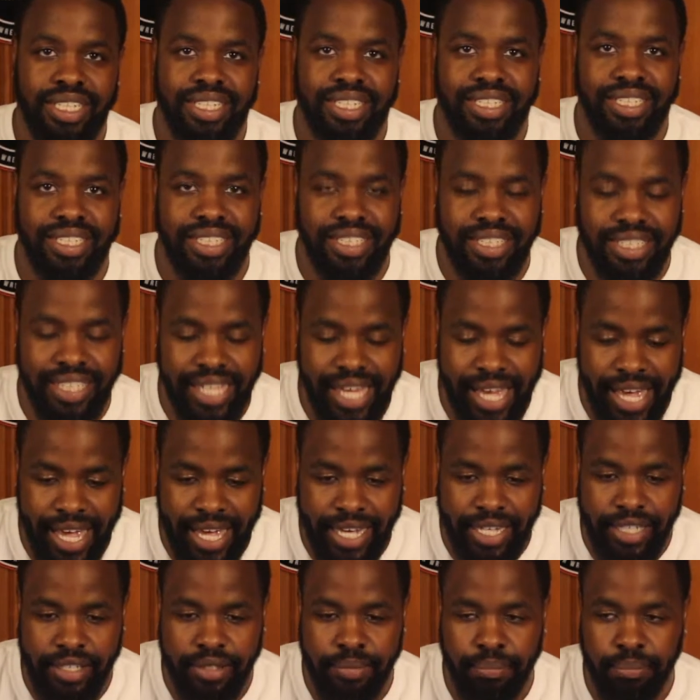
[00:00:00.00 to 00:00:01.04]

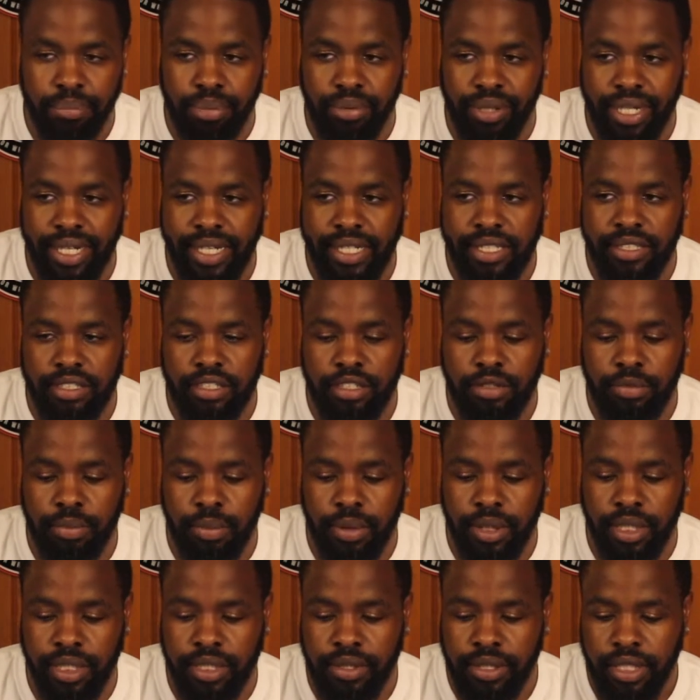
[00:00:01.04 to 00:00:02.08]
that brand
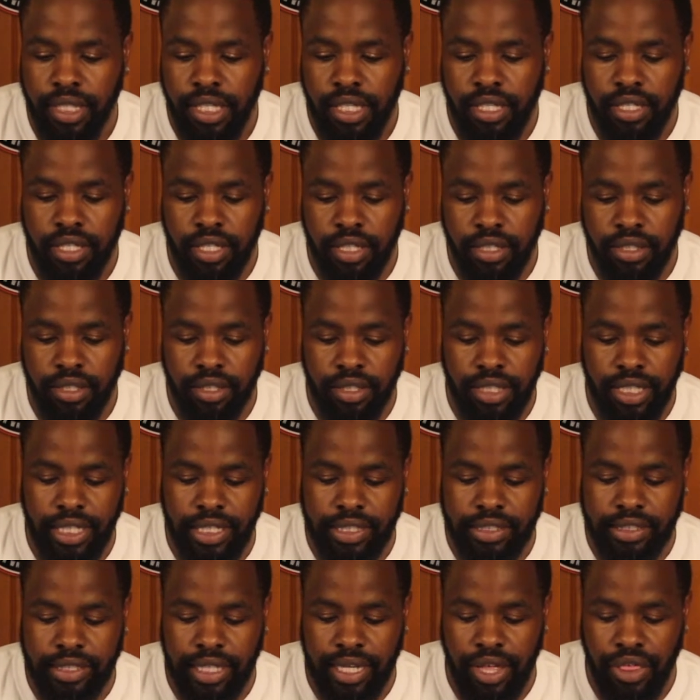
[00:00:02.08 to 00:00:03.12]
split.
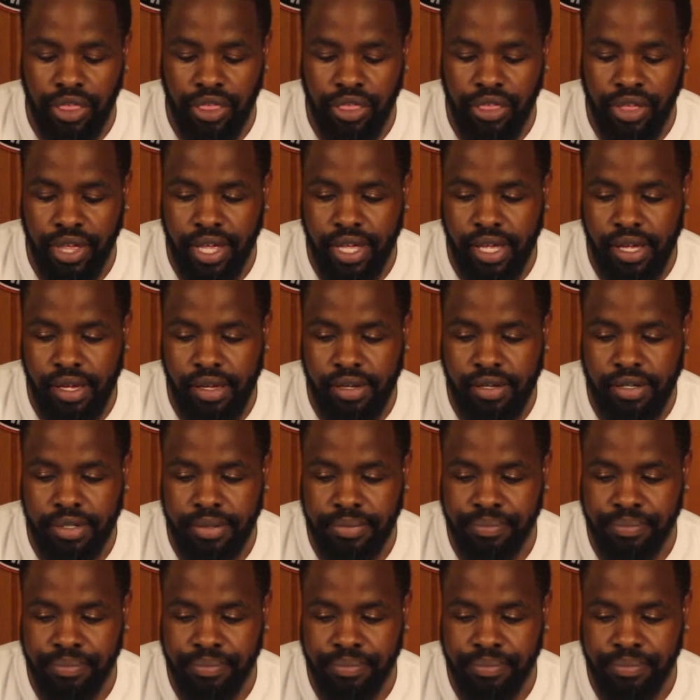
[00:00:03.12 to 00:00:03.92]
Nonetheless, I think,